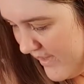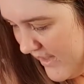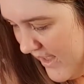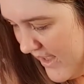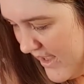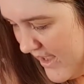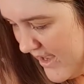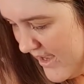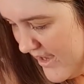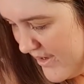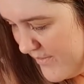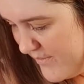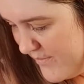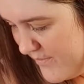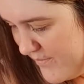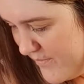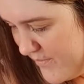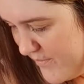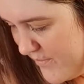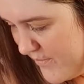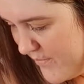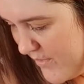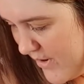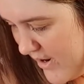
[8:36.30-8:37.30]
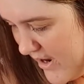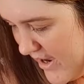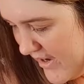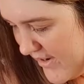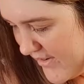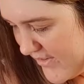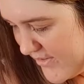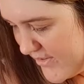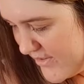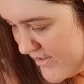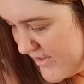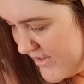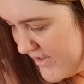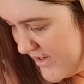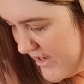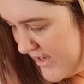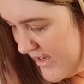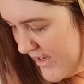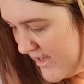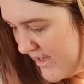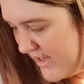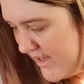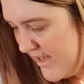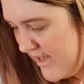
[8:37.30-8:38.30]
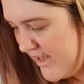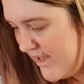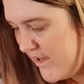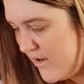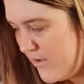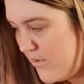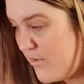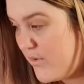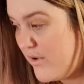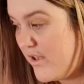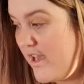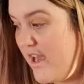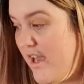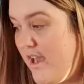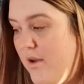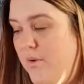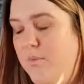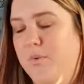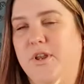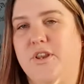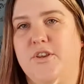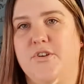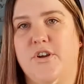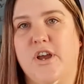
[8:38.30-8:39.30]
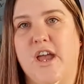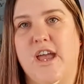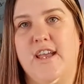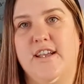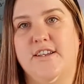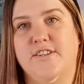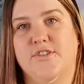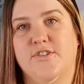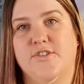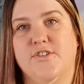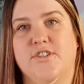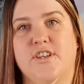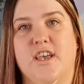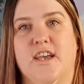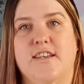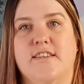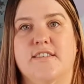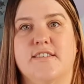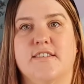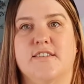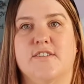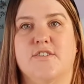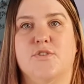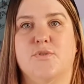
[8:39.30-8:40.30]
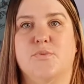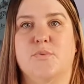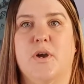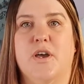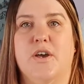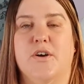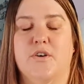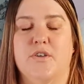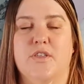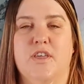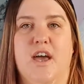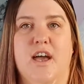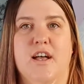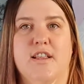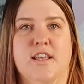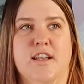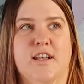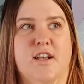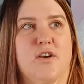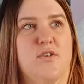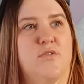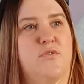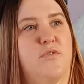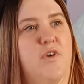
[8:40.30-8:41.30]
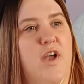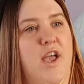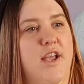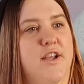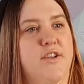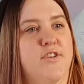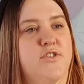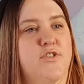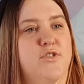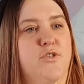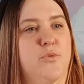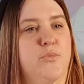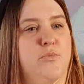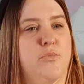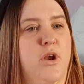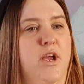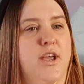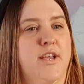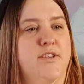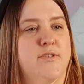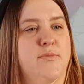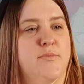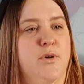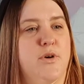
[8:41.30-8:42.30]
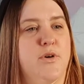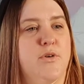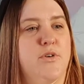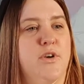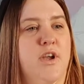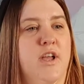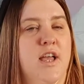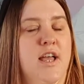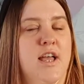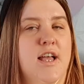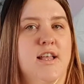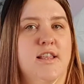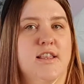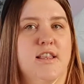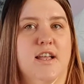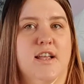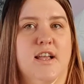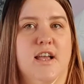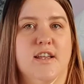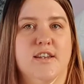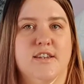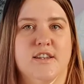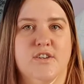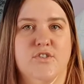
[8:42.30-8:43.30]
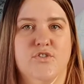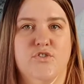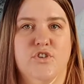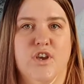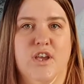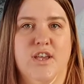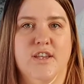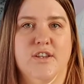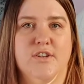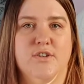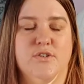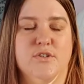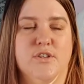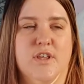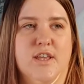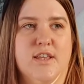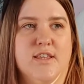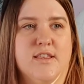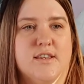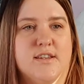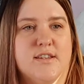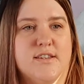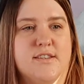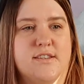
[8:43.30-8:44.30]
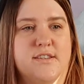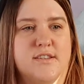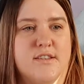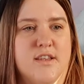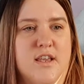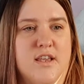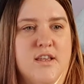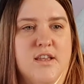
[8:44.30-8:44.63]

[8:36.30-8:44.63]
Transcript: Um, what else? Oh yeah, when you're exercising as well, that like affects your breast milk. Like I did try to do like this